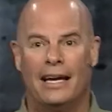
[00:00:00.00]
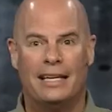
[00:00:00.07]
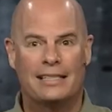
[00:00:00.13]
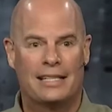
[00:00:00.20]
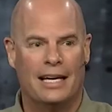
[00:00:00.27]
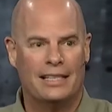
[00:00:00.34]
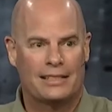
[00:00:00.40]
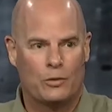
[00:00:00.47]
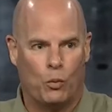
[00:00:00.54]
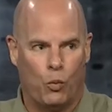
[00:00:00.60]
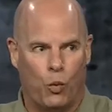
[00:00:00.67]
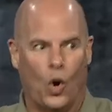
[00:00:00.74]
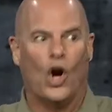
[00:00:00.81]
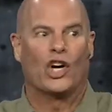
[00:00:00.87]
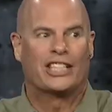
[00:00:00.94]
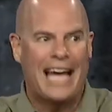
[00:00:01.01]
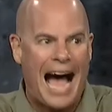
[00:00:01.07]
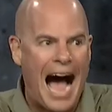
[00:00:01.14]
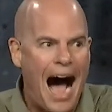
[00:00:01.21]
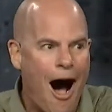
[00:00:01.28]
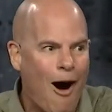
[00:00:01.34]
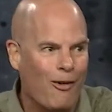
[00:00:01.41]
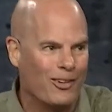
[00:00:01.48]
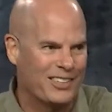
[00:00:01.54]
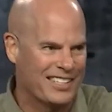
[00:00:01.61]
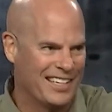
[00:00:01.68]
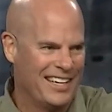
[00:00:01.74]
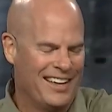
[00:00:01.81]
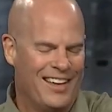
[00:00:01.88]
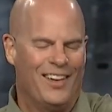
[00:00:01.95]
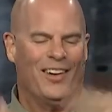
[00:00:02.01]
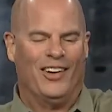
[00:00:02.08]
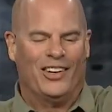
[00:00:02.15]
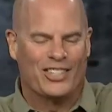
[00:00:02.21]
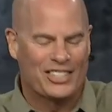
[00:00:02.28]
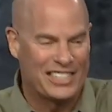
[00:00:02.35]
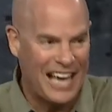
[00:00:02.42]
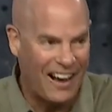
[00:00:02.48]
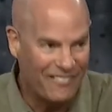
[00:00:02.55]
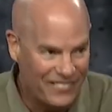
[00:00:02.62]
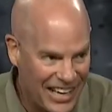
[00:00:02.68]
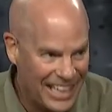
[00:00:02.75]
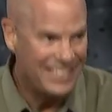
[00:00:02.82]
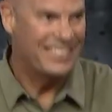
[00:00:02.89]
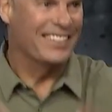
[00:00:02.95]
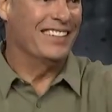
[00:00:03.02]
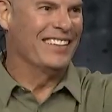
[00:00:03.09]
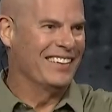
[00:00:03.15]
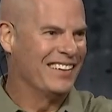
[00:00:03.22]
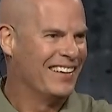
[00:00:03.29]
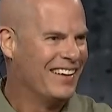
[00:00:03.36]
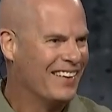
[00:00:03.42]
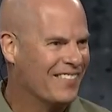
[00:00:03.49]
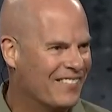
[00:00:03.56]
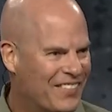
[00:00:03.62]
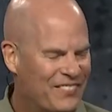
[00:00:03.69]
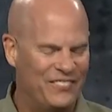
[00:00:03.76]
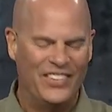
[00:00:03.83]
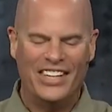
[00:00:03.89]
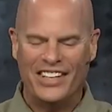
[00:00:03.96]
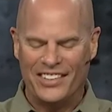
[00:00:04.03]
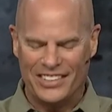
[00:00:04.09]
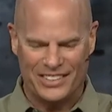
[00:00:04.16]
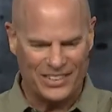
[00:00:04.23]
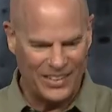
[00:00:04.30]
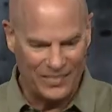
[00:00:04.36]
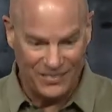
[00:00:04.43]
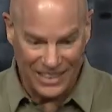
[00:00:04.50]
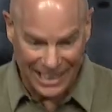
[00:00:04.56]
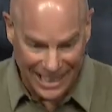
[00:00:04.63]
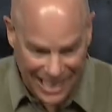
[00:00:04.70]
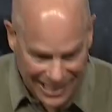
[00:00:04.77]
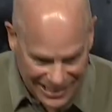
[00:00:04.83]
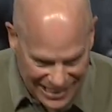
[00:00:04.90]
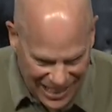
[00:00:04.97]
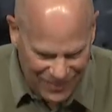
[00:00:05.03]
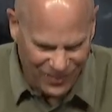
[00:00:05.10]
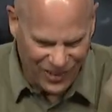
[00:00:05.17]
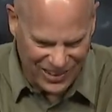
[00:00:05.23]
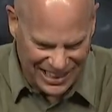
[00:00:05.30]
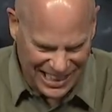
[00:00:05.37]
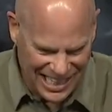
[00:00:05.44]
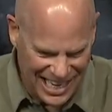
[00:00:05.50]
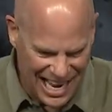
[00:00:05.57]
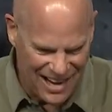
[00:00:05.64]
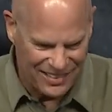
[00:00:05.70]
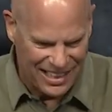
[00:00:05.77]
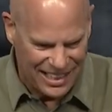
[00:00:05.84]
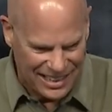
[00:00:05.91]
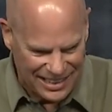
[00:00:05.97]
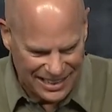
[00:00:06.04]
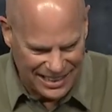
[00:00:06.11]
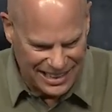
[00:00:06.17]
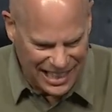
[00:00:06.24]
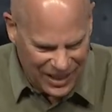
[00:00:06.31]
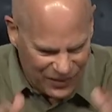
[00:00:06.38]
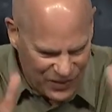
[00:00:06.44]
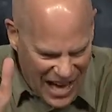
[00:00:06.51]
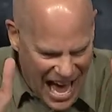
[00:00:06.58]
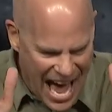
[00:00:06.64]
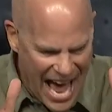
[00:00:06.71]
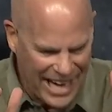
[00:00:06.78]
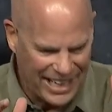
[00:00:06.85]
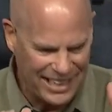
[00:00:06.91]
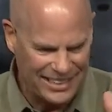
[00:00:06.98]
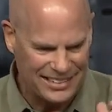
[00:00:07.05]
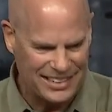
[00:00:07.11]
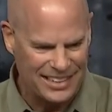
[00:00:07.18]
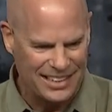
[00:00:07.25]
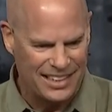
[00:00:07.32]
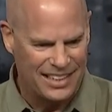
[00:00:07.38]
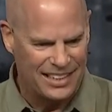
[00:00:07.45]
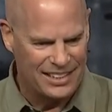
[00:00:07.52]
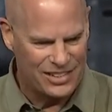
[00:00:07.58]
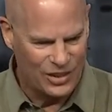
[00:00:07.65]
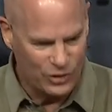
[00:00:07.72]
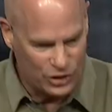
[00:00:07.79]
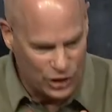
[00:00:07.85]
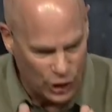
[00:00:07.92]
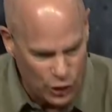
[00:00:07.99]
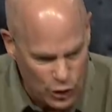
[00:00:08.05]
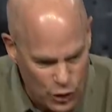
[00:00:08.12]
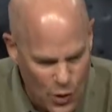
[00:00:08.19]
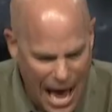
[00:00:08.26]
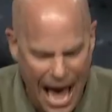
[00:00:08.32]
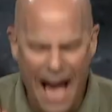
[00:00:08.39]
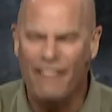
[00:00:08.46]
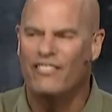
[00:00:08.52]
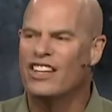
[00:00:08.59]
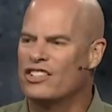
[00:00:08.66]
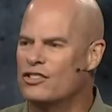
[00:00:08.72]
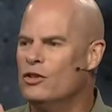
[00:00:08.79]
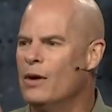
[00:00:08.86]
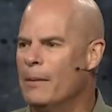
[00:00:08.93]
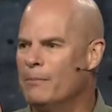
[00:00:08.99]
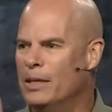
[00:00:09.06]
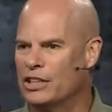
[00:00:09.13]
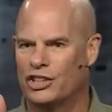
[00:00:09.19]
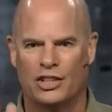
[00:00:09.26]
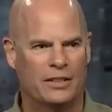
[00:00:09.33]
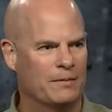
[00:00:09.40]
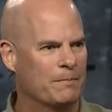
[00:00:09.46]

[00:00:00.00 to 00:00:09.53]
he says, Work out your salvation with fear and trembling. Keep working it out. Keep at it. So, do you have this new ambition?